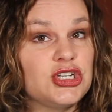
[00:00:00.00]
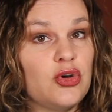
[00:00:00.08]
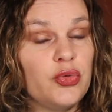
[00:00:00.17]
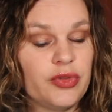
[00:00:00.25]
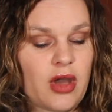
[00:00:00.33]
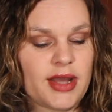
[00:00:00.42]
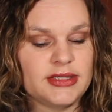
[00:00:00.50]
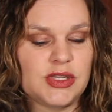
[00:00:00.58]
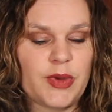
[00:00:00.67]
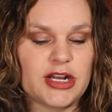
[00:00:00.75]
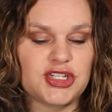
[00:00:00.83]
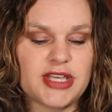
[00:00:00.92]
on
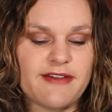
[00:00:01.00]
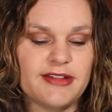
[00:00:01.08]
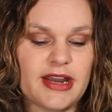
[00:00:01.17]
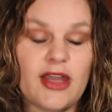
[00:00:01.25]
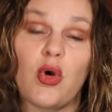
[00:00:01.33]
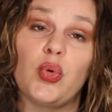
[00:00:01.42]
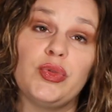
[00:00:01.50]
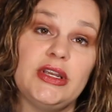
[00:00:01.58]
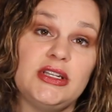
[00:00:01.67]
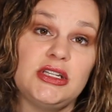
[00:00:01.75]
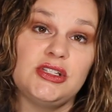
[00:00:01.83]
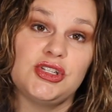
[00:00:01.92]
swatch 7 I only
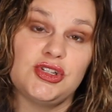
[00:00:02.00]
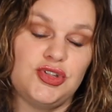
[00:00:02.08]
need to